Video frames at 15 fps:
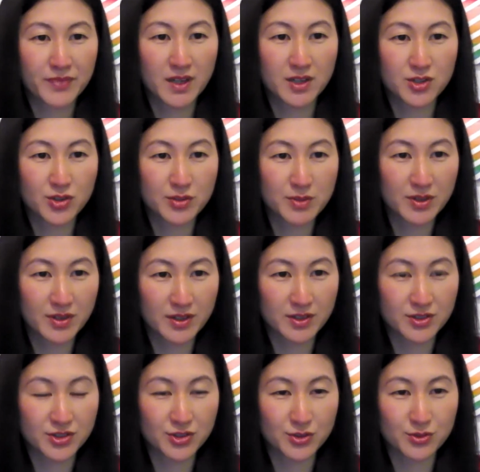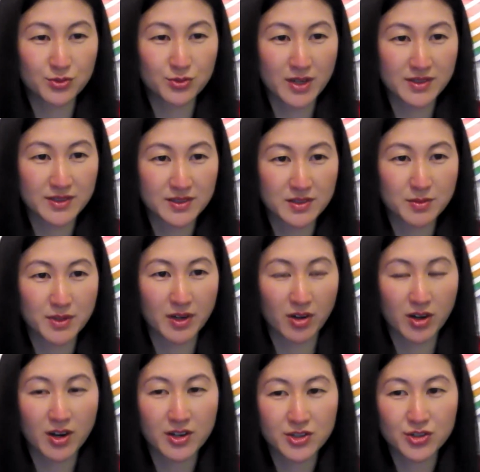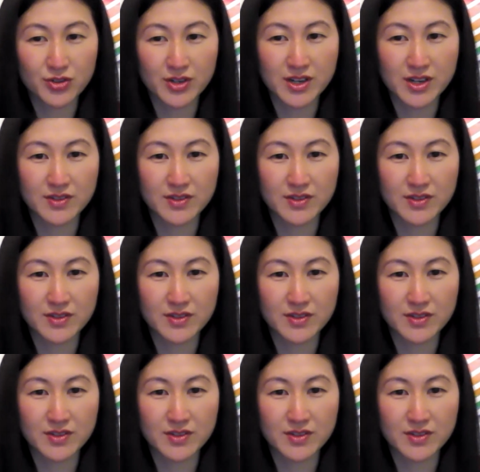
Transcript: contributed to racism in our country.